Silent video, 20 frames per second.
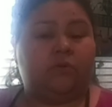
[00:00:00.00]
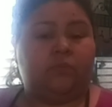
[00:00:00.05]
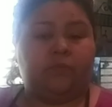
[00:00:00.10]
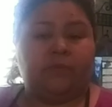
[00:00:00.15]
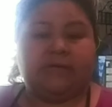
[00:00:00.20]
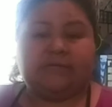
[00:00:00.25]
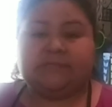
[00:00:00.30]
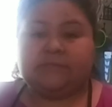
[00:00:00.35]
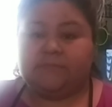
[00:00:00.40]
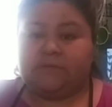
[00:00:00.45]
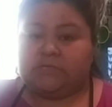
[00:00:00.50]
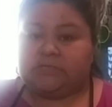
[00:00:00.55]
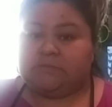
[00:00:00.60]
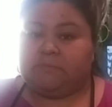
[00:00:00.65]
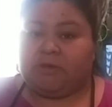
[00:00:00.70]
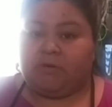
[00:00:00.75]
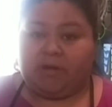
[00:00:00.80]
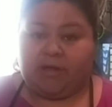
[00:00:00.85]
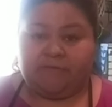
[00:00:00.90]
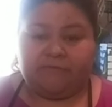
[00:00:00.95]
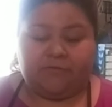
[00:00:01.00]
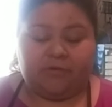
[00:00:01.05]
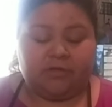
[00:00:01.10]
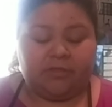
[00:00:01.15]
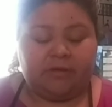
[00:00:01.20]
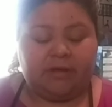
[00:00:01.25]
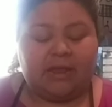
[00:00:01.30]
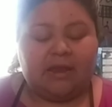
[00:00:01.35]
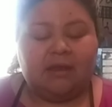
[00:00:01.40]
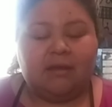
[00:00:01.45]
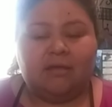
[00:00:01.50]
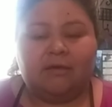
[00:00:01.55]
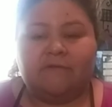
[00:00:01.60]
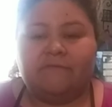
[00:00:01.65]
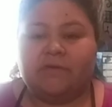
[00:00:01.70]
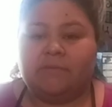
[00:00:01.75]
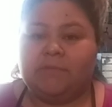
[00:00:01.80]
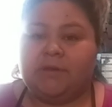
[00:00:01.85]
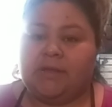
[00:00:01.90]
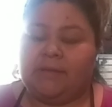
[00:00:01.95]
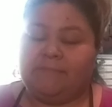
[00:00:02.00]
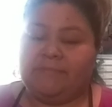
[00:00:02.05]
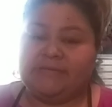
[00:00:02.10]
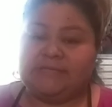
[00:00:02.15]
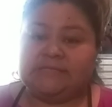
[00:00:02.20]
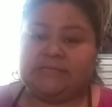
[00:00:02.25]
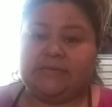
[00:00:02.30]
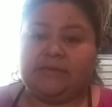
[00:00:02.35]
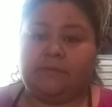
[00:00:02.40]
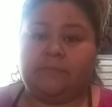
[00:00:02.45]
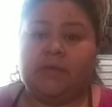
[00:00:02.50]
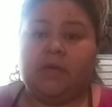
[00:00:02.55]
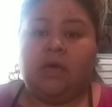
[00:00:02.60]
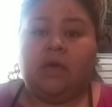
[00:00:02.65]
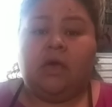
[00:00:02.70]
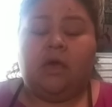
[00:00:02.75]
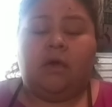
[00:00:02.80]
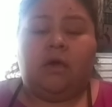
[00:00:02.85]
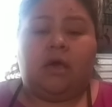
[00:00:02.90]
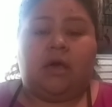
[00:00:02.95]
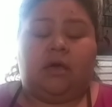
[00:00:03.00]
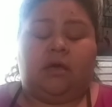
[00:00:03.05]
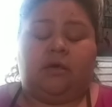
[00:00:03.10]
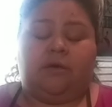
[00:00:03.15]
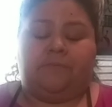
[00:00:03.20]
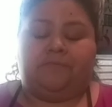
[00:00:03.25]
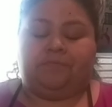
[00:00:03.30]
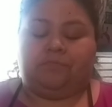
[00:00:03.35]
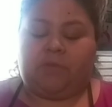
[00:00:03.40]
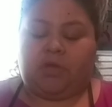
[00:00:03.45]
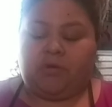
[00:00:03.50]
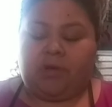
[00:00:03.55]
rest in peace to my grandfather. I love him and I miss him. My